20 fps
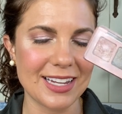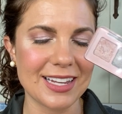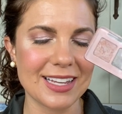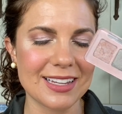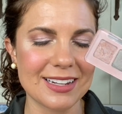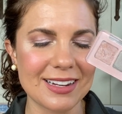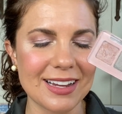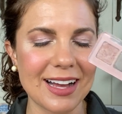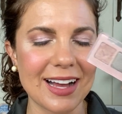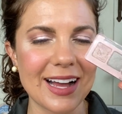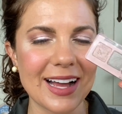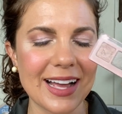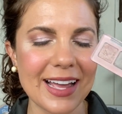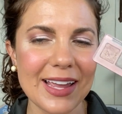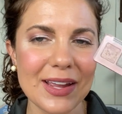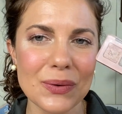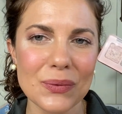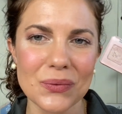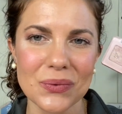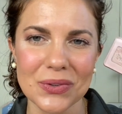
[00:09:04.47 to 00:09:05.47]
and
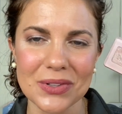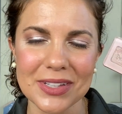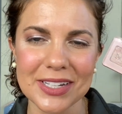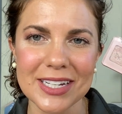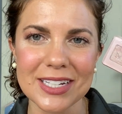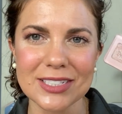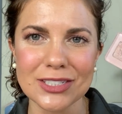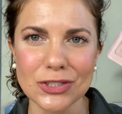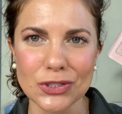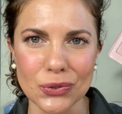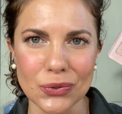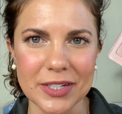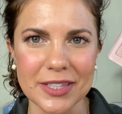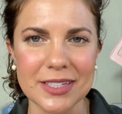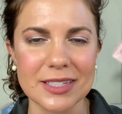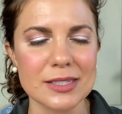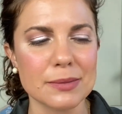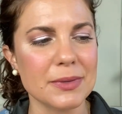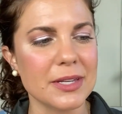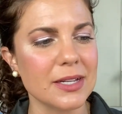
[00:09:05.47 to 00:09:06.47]
I really enjoy
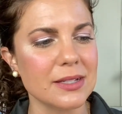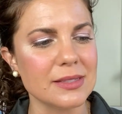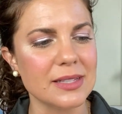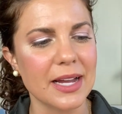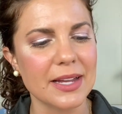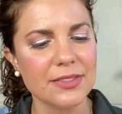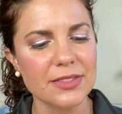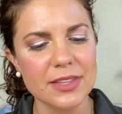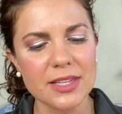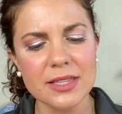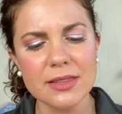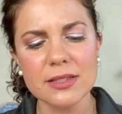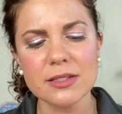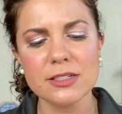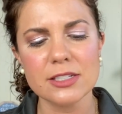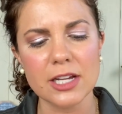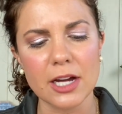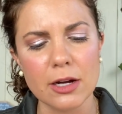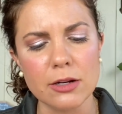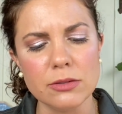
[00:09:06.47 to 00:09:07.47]
this because I think the
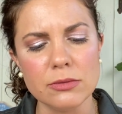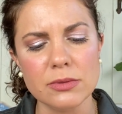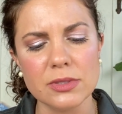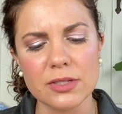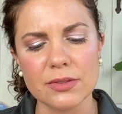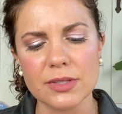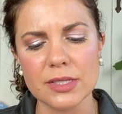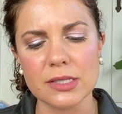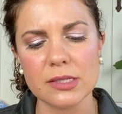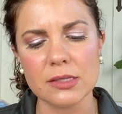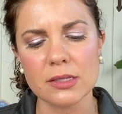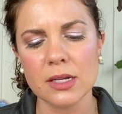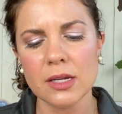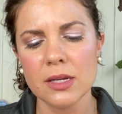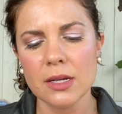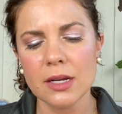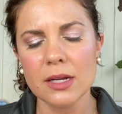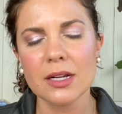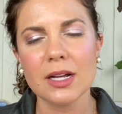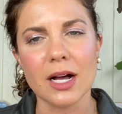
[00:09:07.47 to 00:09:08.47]
tones of these
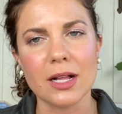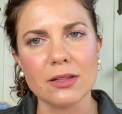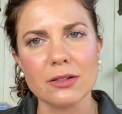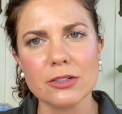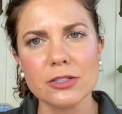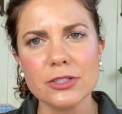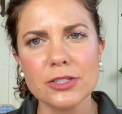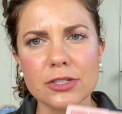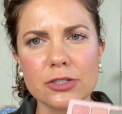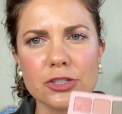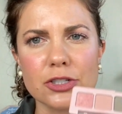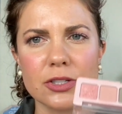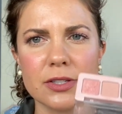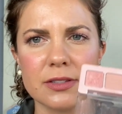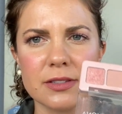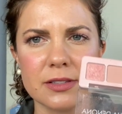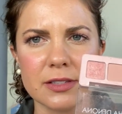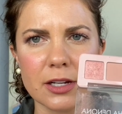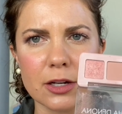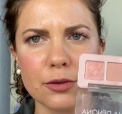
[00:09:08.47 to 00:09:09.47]
colors are
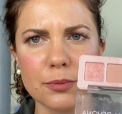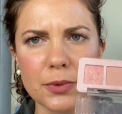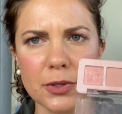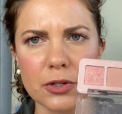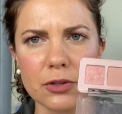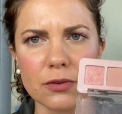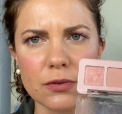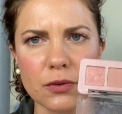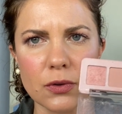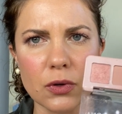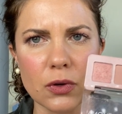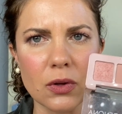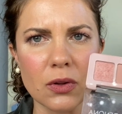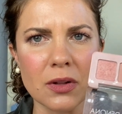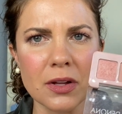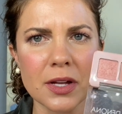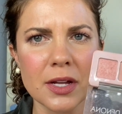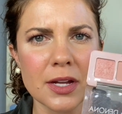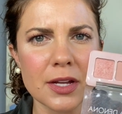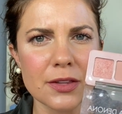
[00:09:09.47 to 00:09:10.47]
just so
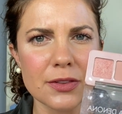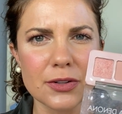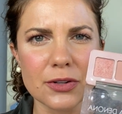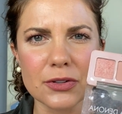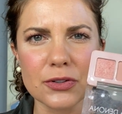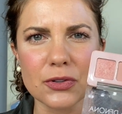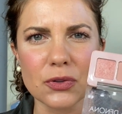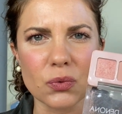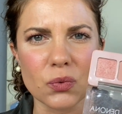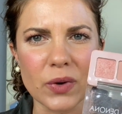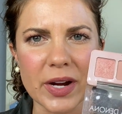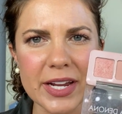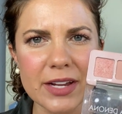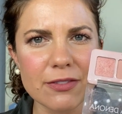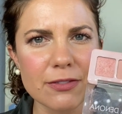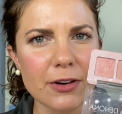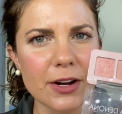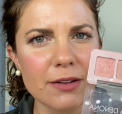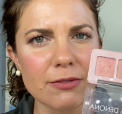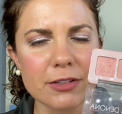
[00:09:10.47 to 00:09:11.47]
beautiful. They're great
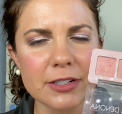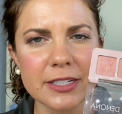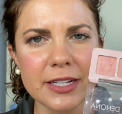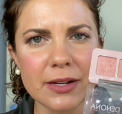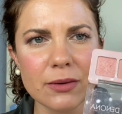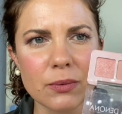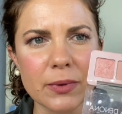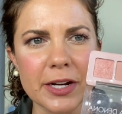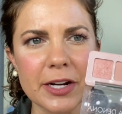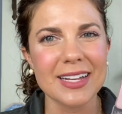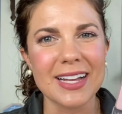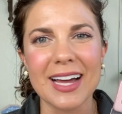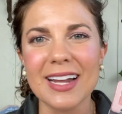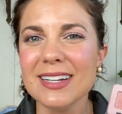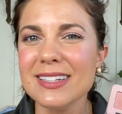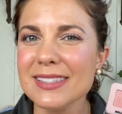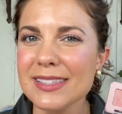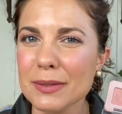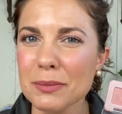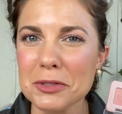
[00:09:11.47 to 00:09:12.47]
for everyday wear. Kind
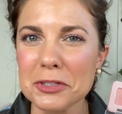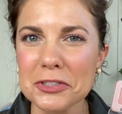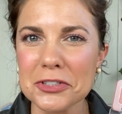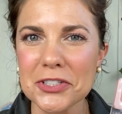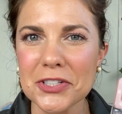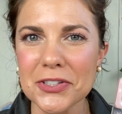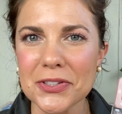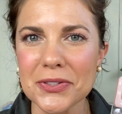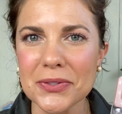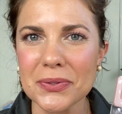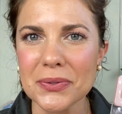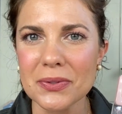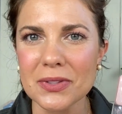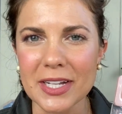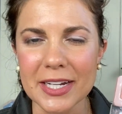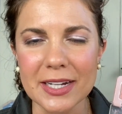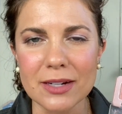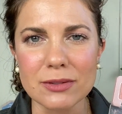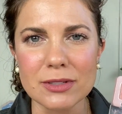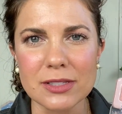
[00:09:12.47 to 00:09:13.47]
of similar to
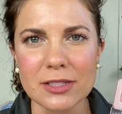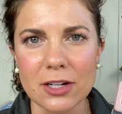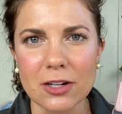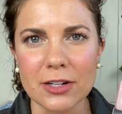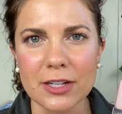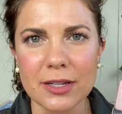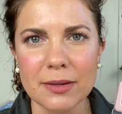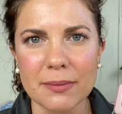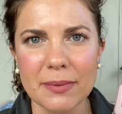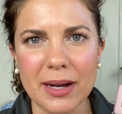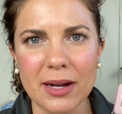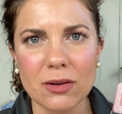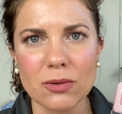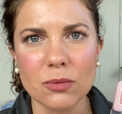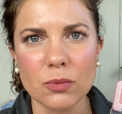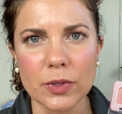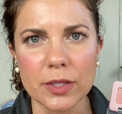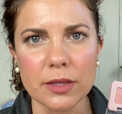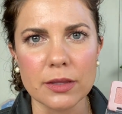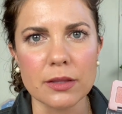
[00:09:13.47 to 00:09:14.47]
like I was talking about
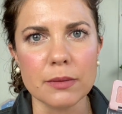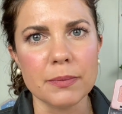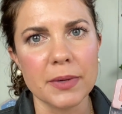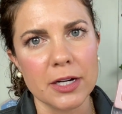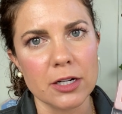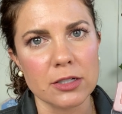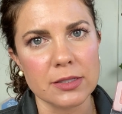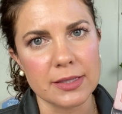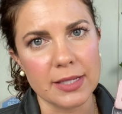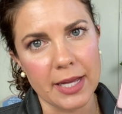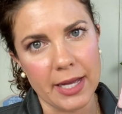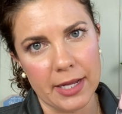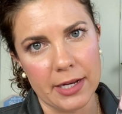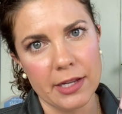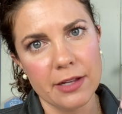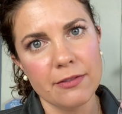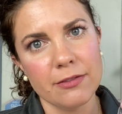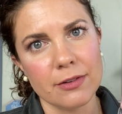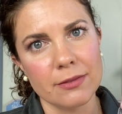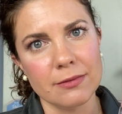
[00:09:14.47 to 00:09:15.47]
with the Paris
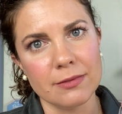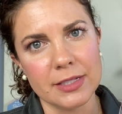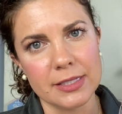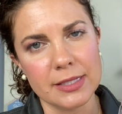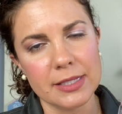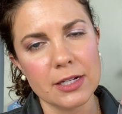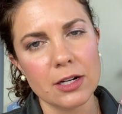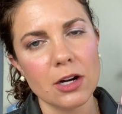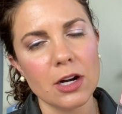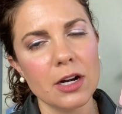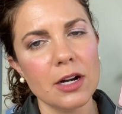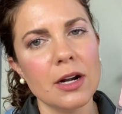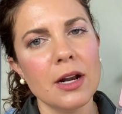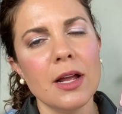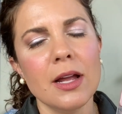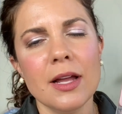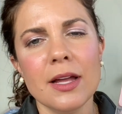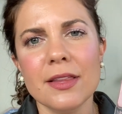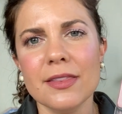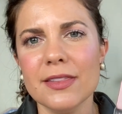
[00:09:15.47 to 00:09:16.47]
Edit from Viseart.
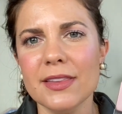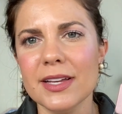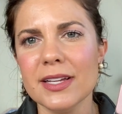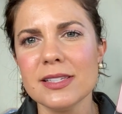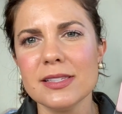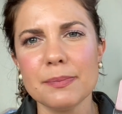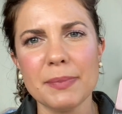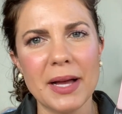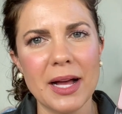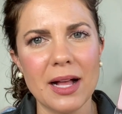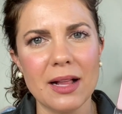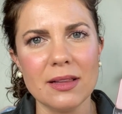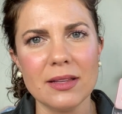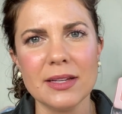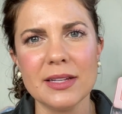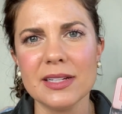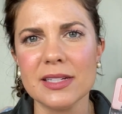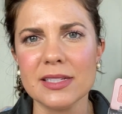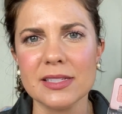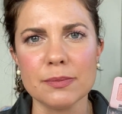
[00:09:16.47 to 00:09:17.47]
This
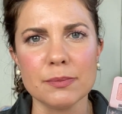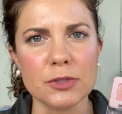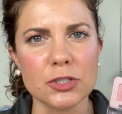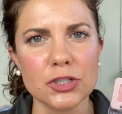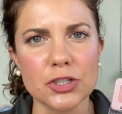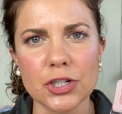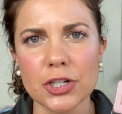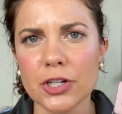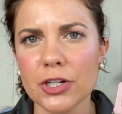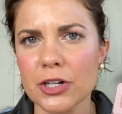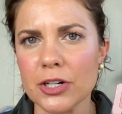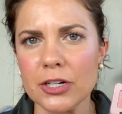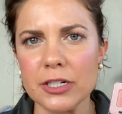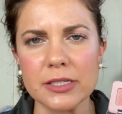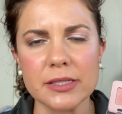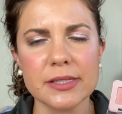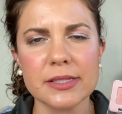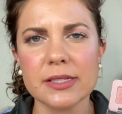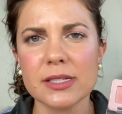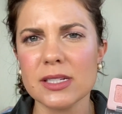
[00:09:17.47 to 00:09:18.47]
palette is mature.
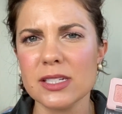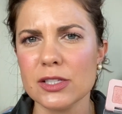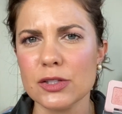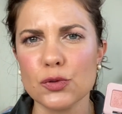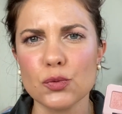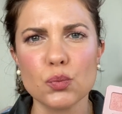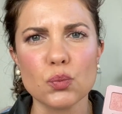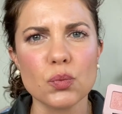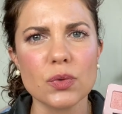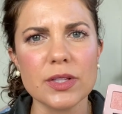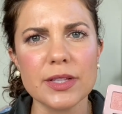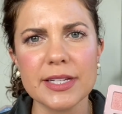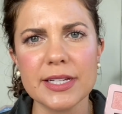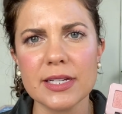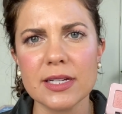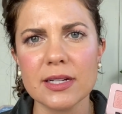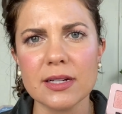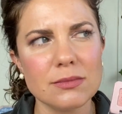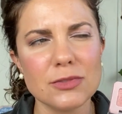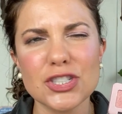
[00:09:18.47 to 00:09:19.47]
It's
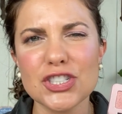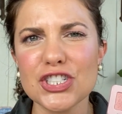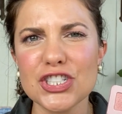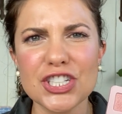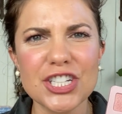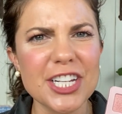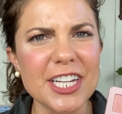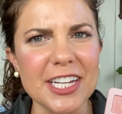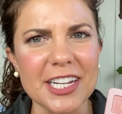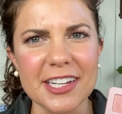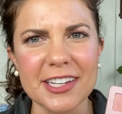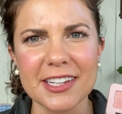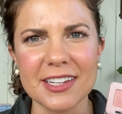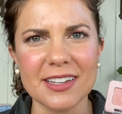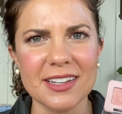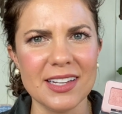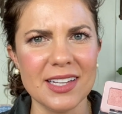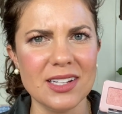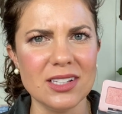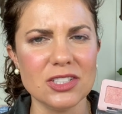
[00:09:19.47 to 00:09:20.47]
really
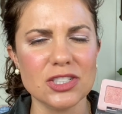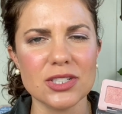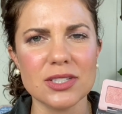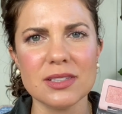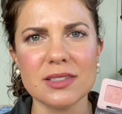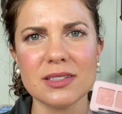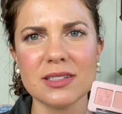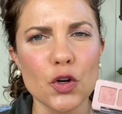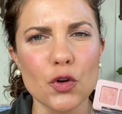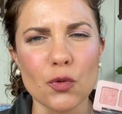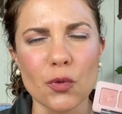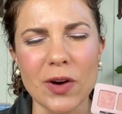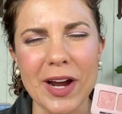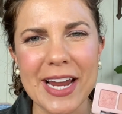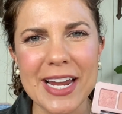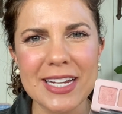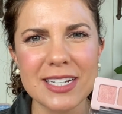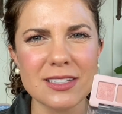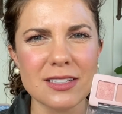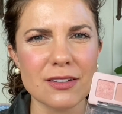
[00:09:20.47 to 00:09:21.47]
chic and just
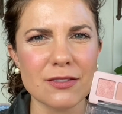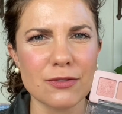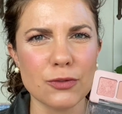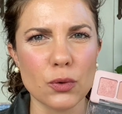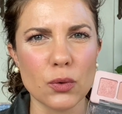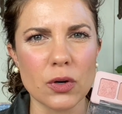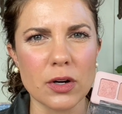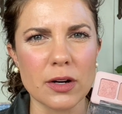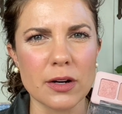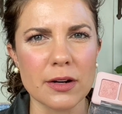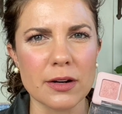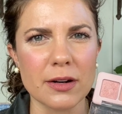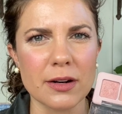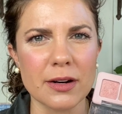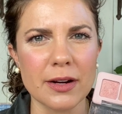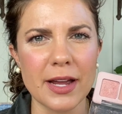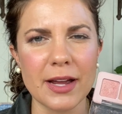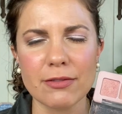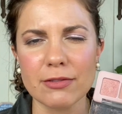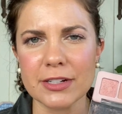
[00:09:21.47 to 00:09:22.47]
great for
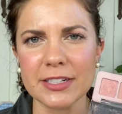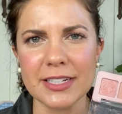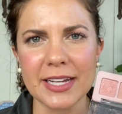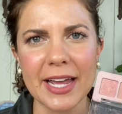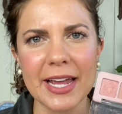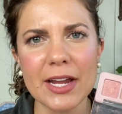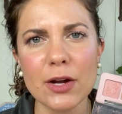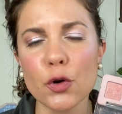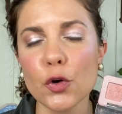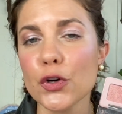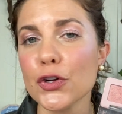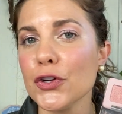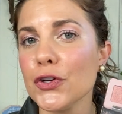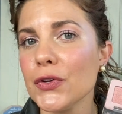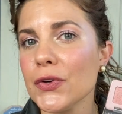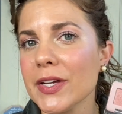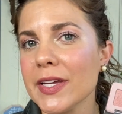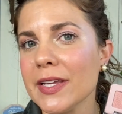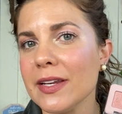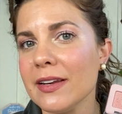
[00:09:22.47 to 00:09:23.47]
everyday, or you
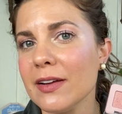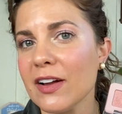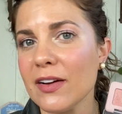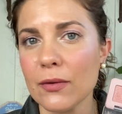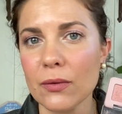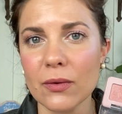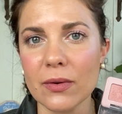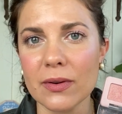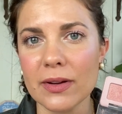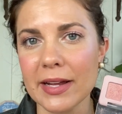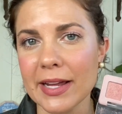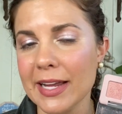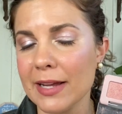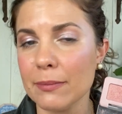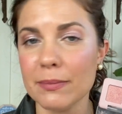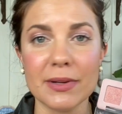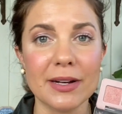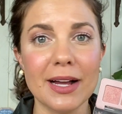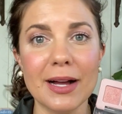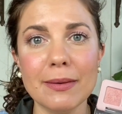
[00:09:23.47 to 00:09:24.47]
can
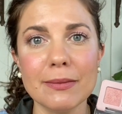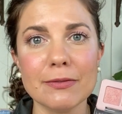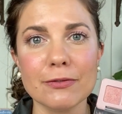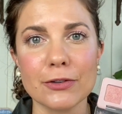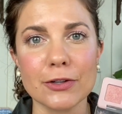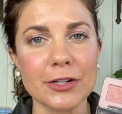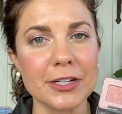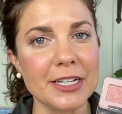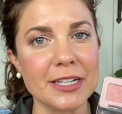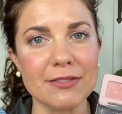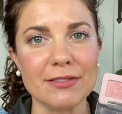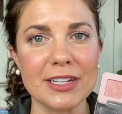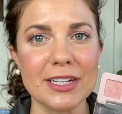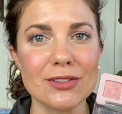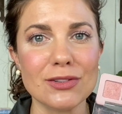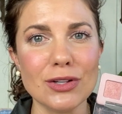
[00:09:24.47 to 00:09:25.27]
amp it up for an evening